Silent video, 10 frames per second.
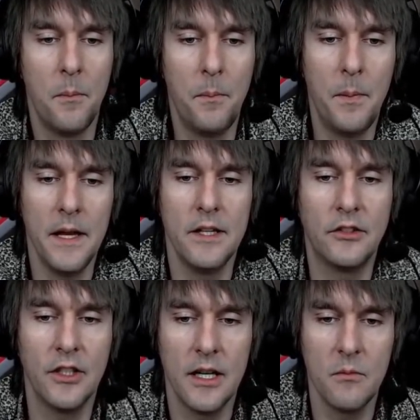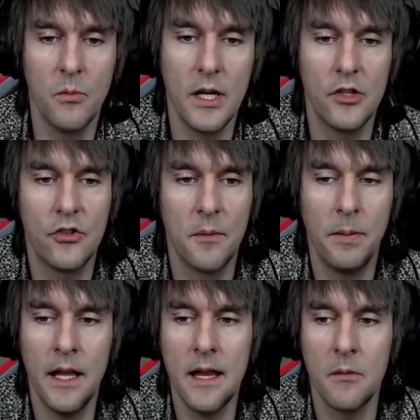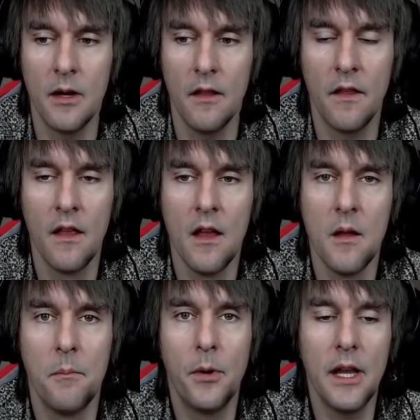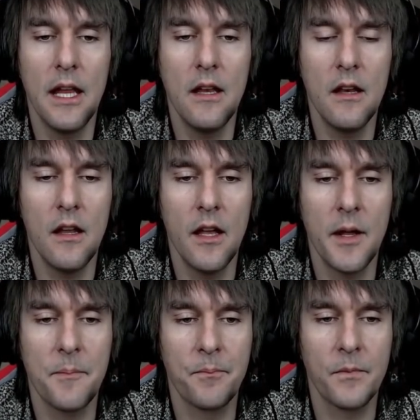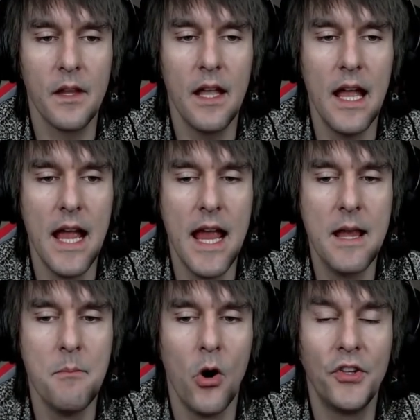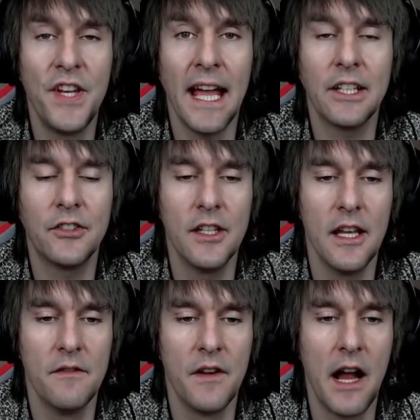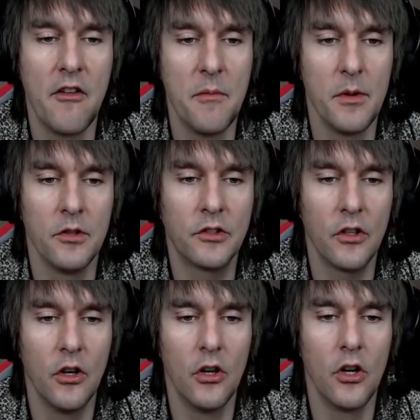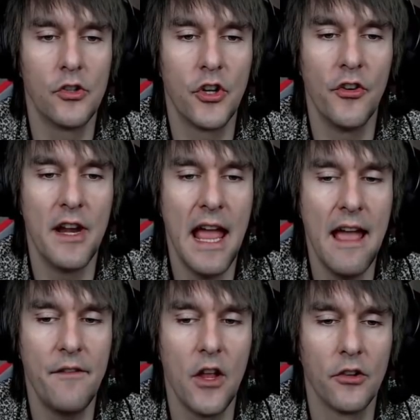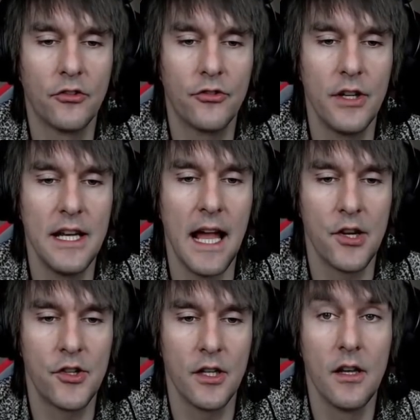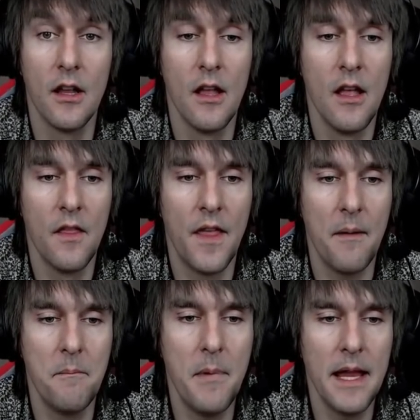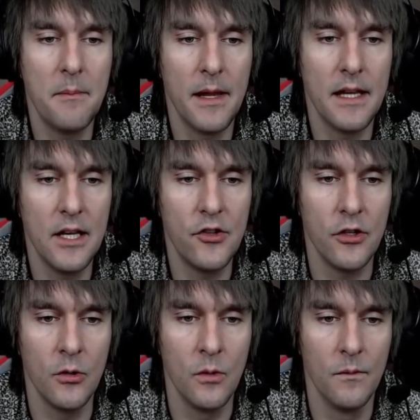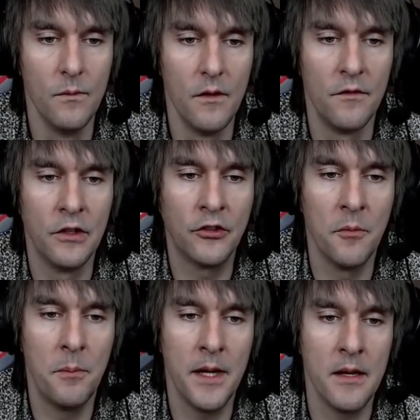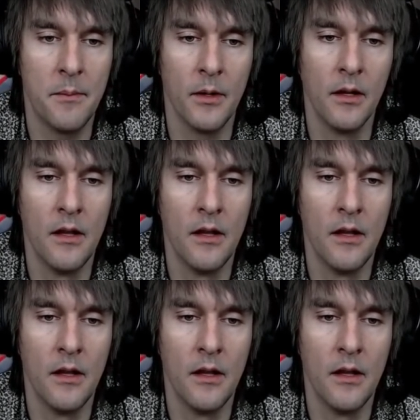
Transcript: PC which to play with. But in more taxing environments or during heavy on-screen action, that may be an issue for some people,